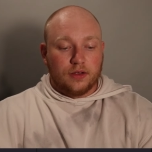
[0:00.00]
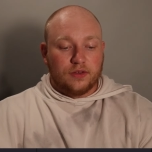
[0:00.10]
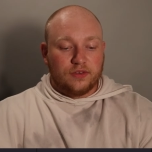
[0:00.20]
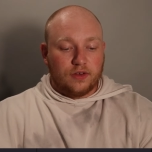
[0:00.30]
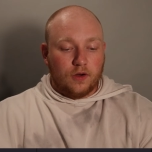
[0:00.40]

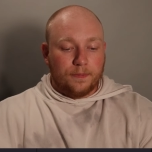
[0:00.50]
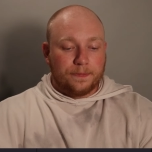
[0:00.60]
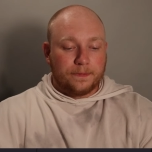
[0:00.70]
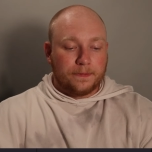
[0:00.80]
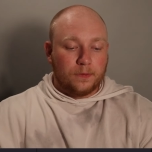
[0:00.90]
So
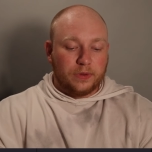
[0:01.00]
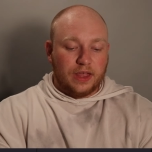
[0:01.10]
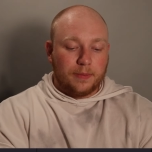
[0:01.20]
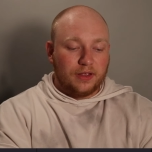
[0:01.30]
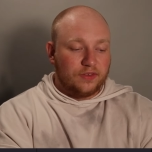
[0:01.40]
with
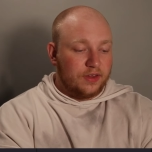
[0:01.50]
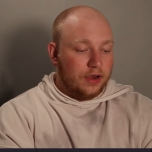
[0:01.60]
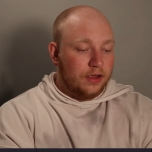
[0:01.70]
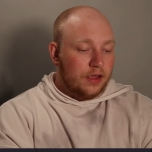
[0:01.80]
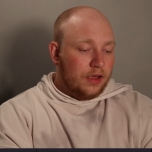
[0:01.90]
that being
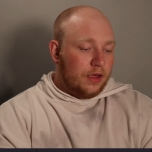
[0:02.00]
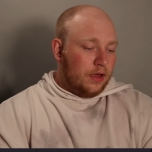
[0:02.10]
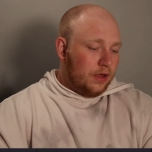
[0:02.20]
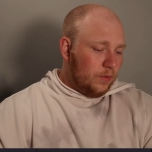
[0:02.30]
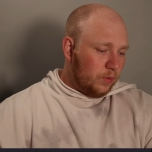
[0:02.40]
said,
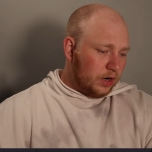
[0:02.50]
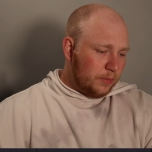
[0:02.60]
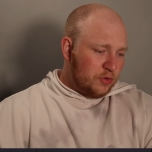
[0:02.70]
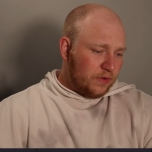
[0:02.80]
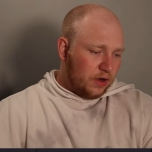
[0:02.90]
we're
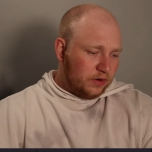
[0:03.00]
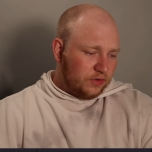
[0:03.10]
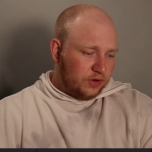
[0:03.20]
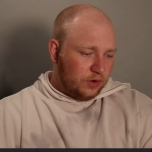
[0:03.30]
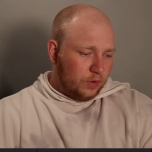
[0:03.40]
gonna move on
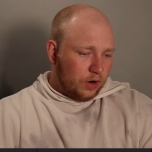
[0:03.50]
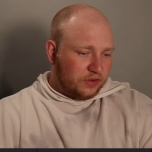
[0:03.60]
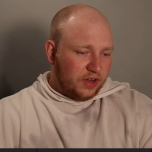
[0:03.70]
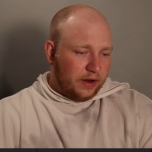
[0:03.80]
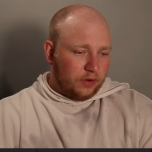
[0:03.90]
to our
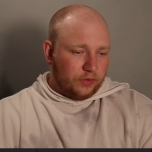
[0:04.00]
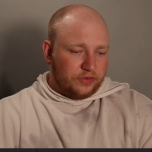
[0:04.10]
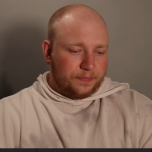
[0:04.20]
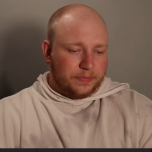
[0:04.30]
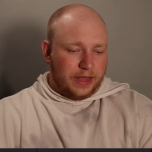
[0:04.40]

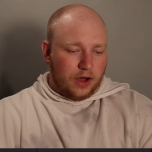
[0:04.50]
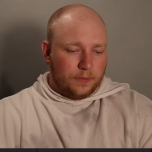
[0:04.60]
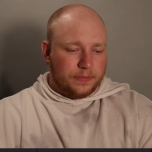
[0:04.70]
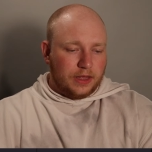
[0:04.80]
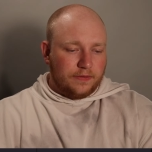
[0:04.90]
titles.
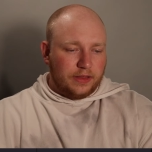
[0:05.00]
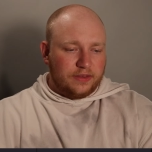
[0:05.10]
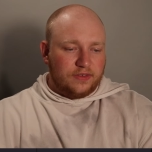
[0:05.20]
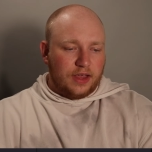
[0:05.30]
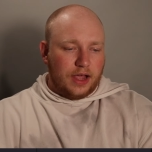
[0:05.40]
Now, if
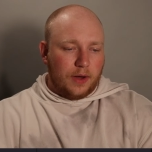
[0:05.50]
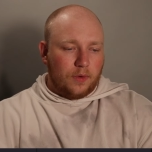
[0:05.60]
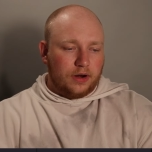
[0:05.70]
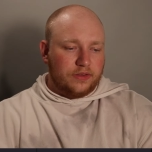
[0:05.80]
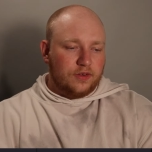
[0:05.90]
let's say I
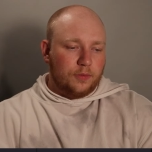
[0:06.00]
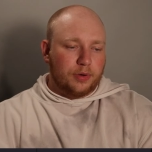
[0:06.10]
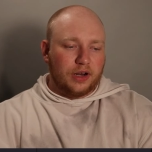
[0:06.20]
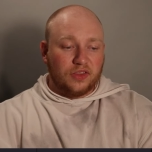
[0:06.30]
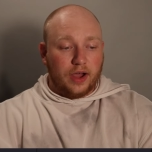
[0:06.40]
wanted to
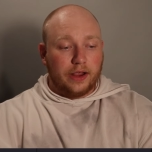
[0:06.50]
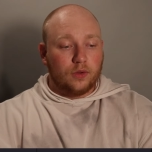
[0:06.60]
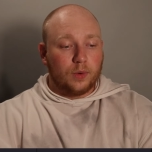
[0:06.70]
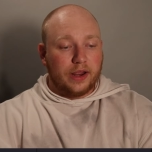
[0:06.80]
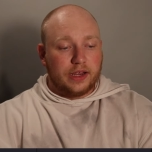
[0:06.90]
put a
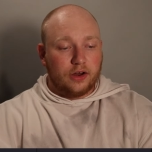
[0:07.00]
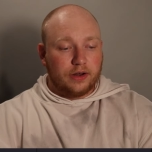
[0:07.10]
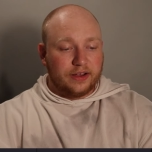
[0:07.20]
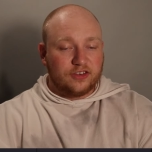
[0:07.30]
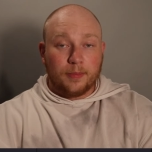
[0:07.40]
title right here
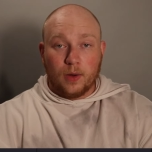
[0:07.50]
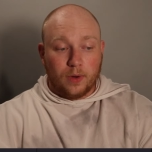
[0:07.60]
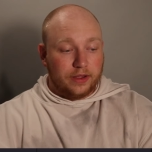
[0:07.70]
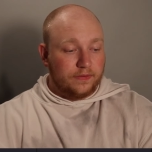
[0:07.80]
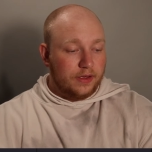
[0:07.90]
next to my
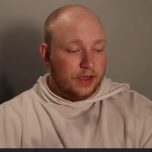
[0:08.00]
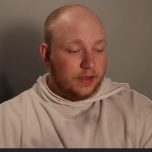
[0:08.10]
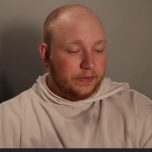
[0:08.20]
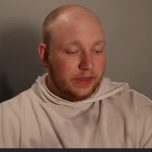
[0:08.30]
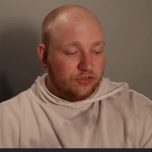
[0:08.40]
wife
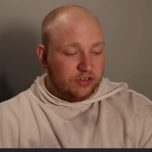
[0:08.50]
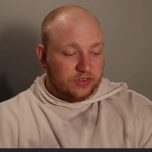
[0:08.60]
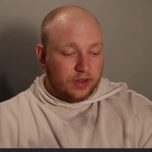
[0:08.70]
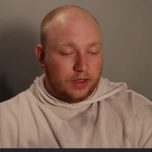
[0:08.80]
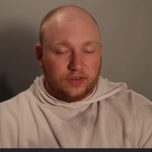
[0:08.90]
that
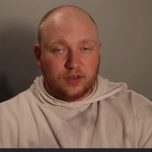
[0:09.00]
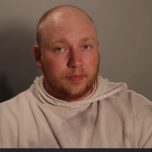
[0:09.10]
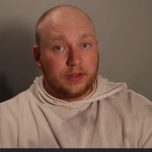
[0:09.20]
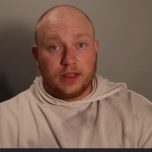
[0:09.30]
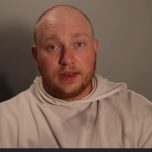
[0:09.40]
just says
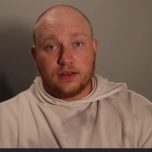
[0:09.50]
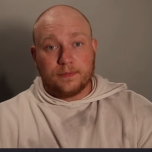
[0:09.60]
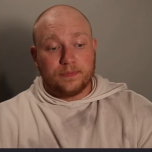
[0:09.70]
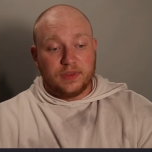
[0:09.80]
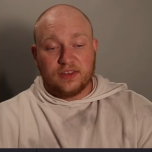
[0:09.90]
something like,
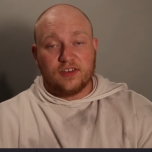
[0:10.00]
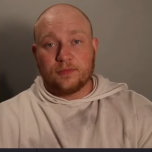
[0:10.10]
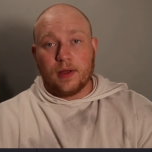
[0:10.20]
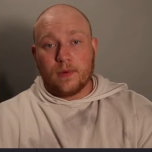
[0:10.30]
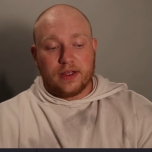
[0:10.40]
"This
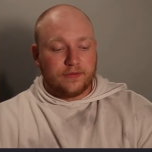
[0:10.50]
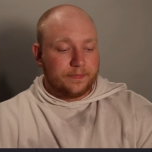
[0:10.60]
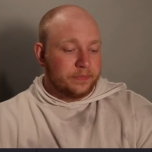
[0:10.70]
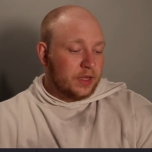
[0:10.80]
is my wife."